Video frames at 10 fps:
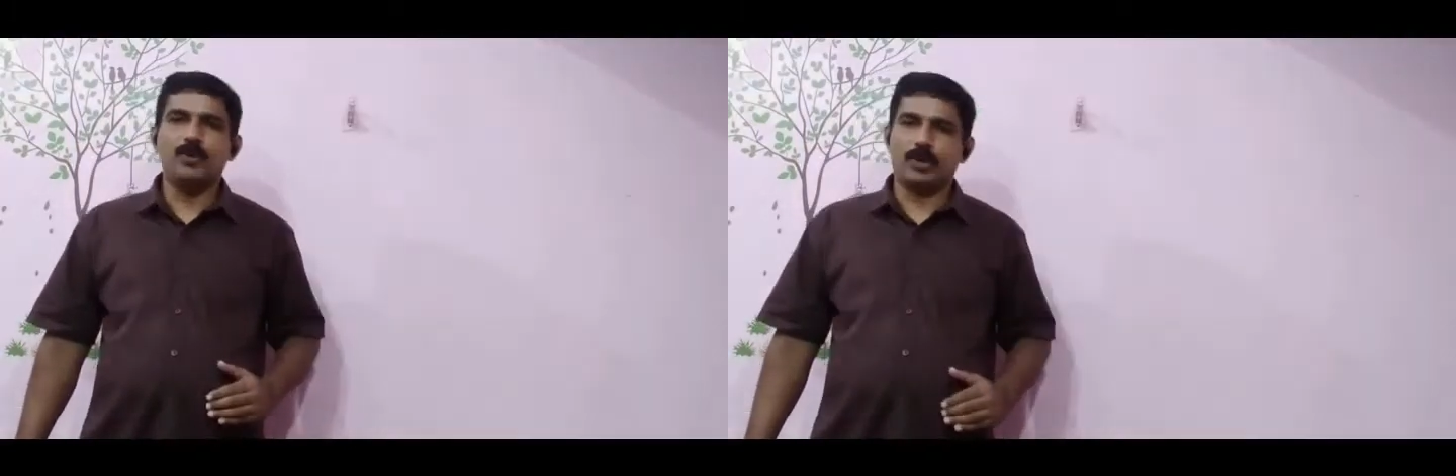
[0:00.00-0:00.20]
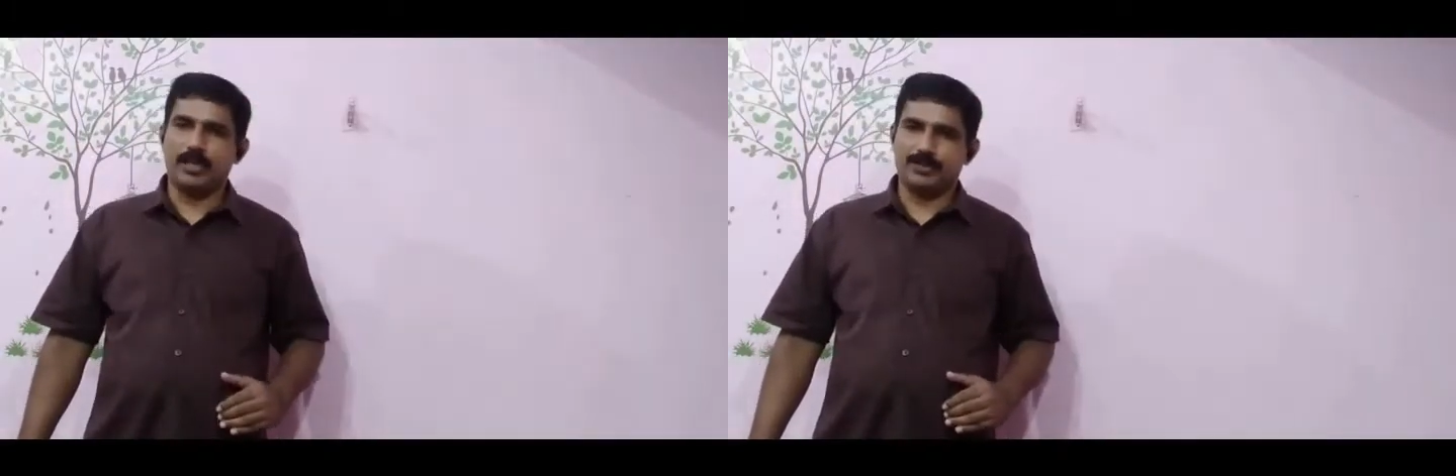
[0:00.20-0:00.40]

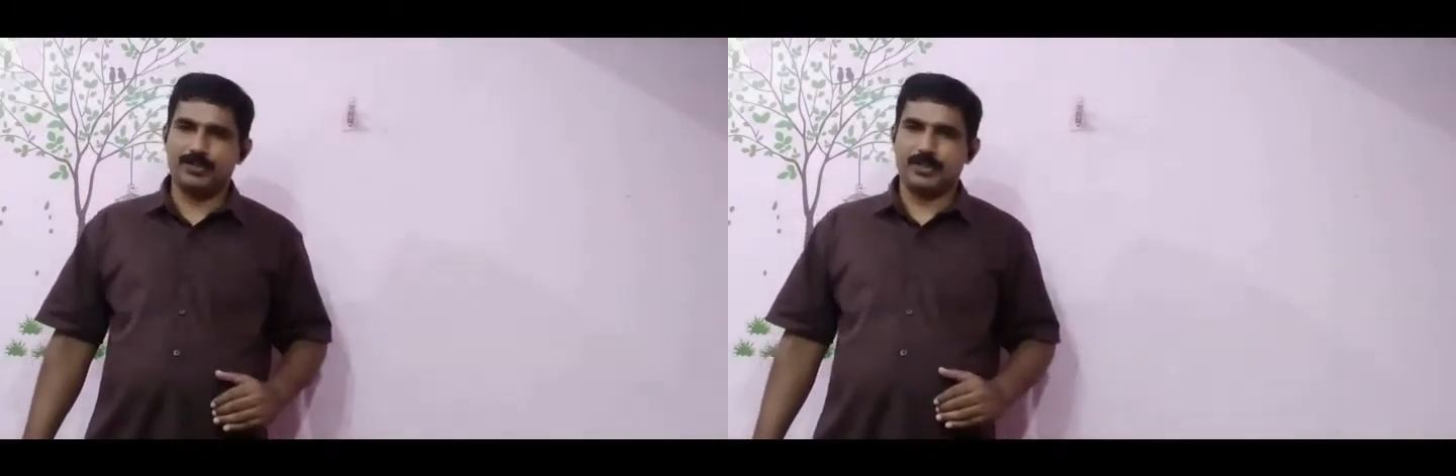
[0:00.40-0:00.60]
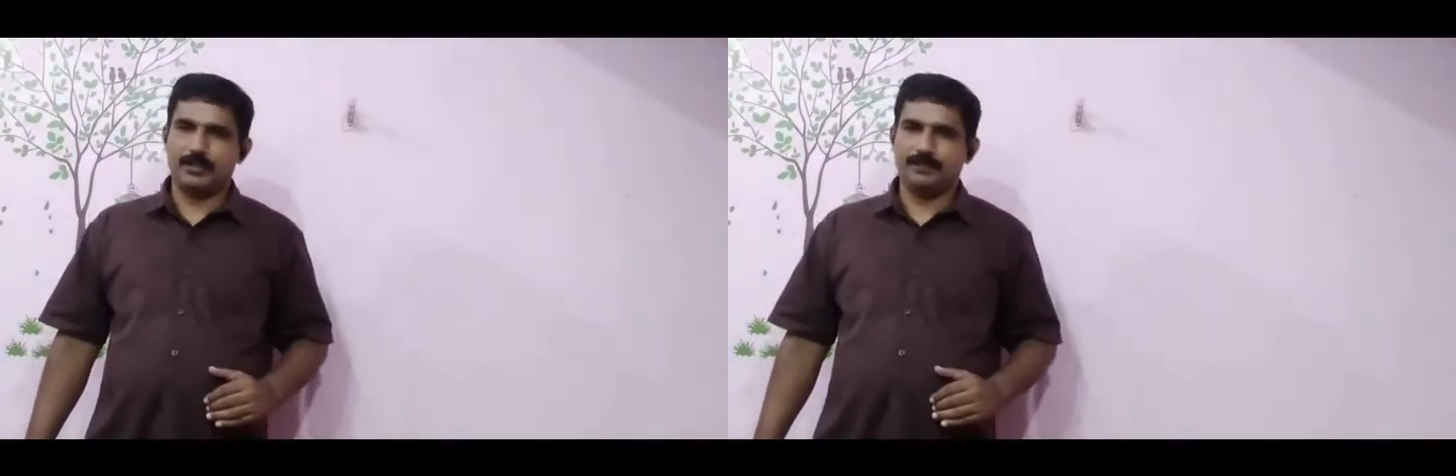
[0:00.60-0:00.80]

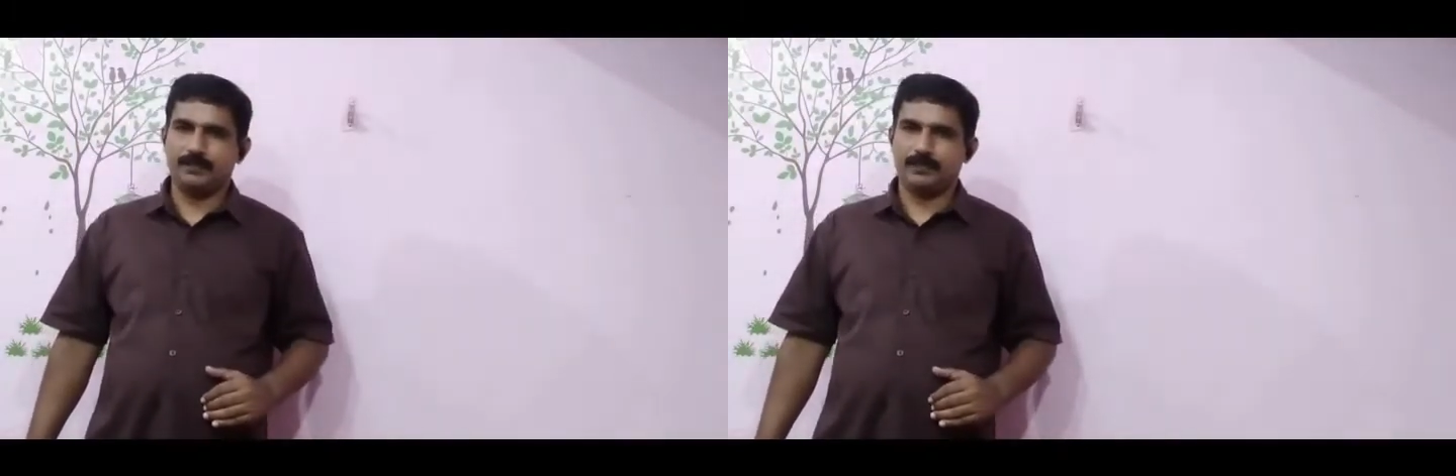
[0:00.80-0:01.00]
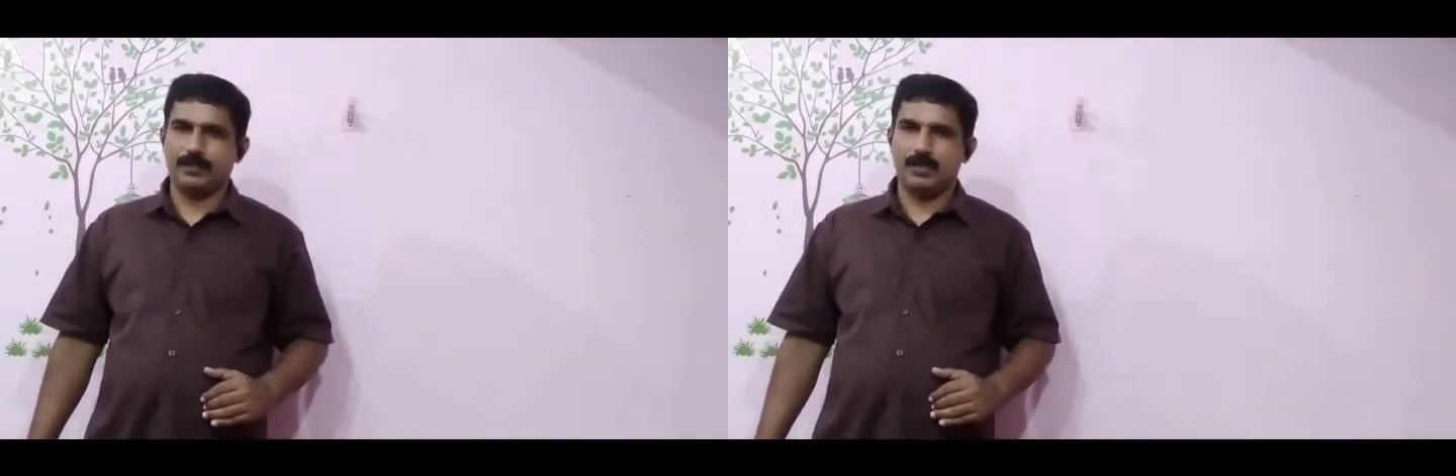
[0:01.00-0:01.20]
noticed.
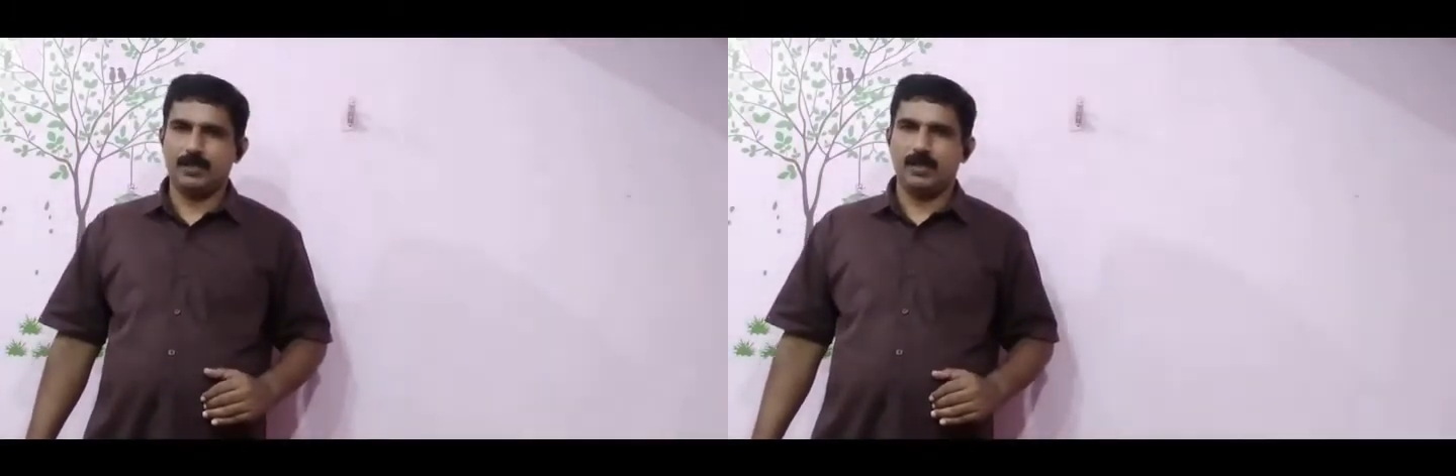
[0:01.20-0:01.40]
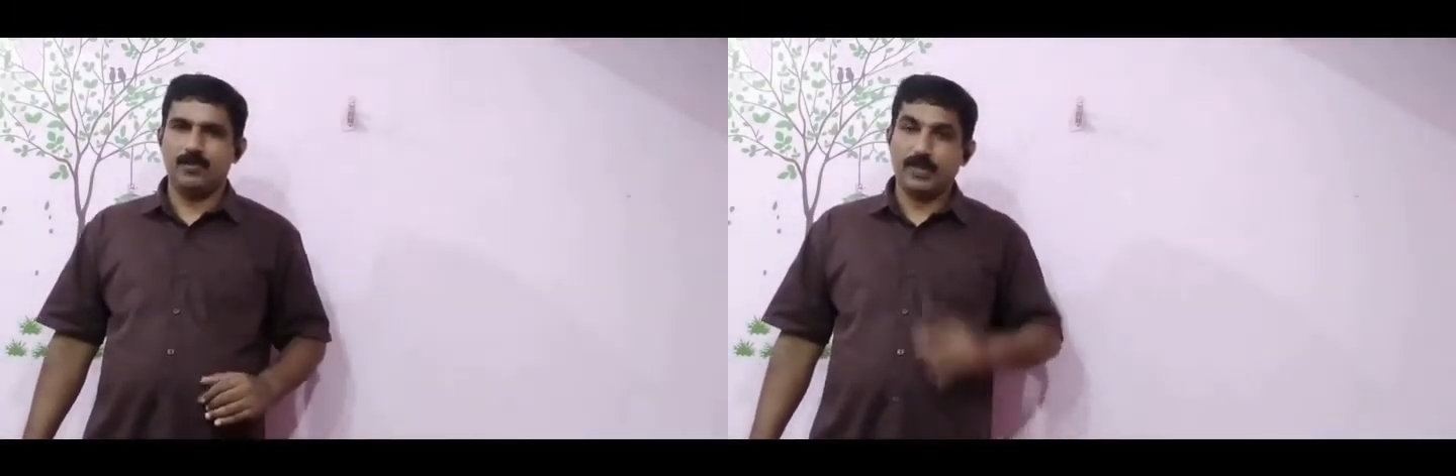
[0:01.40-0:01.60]

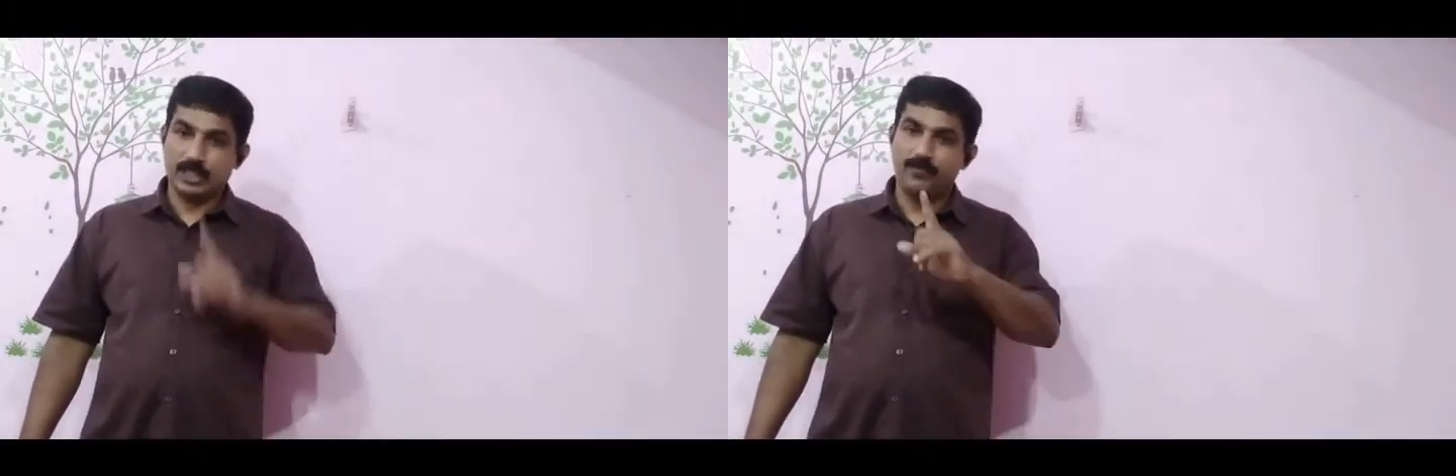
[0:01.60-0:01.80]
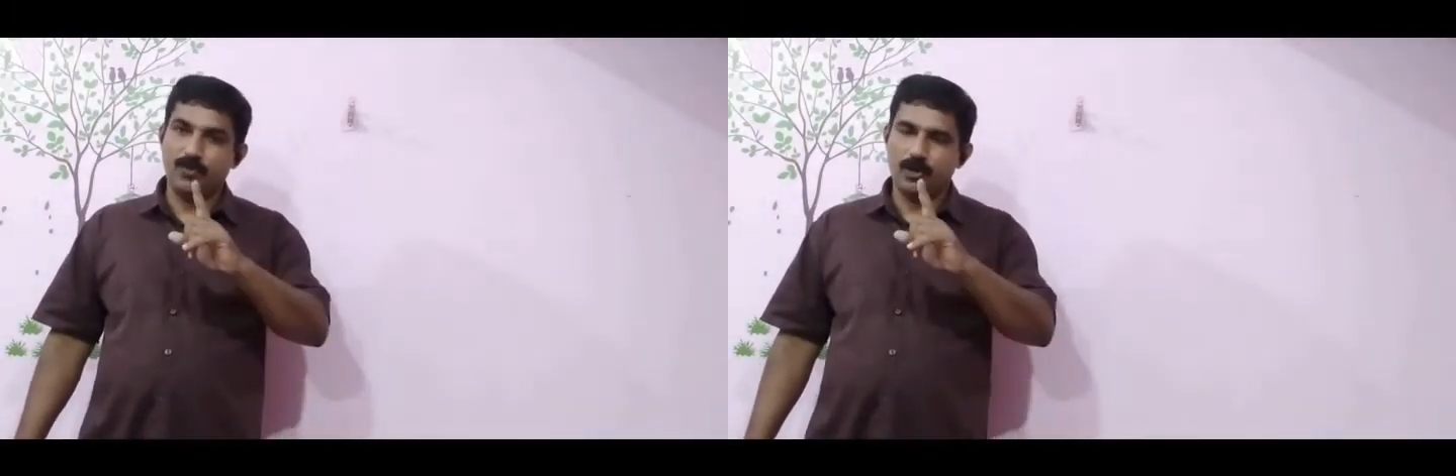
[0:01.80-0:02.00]

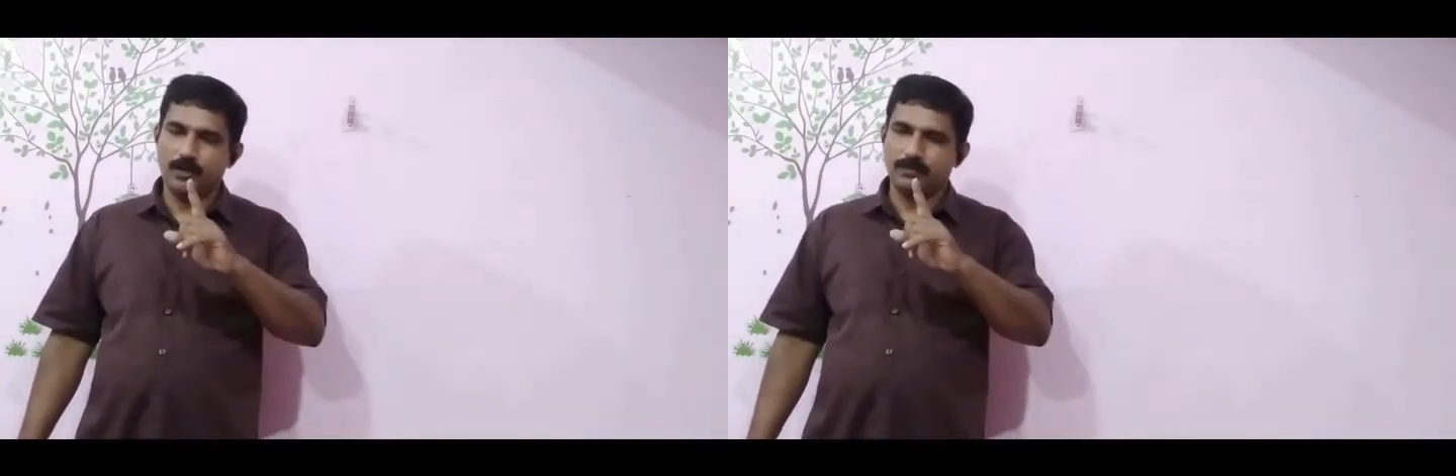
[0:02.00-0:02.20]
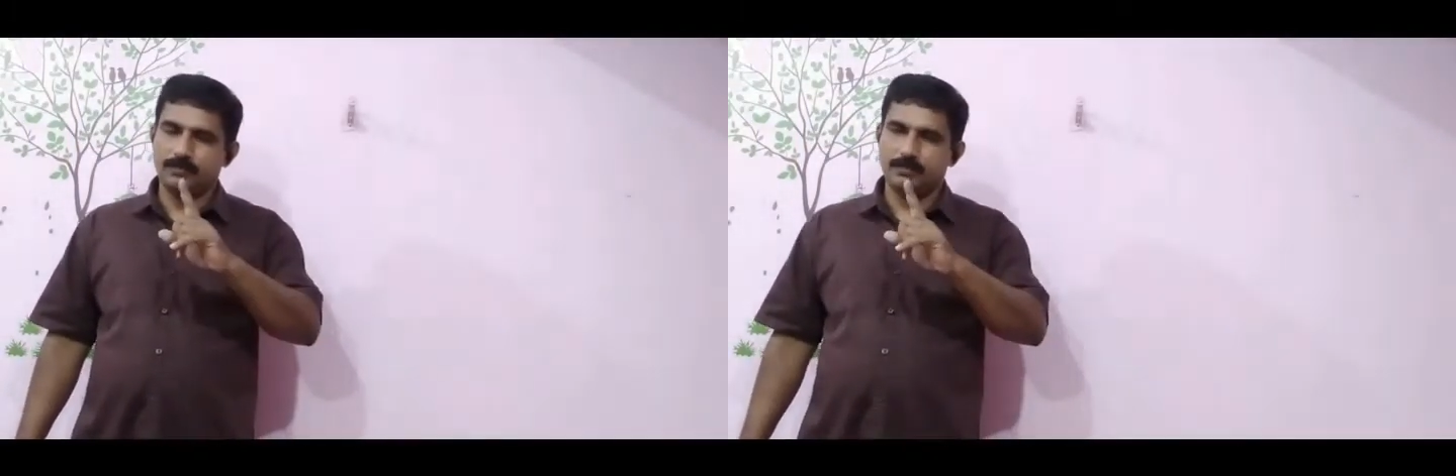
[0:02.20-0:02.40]
First of all,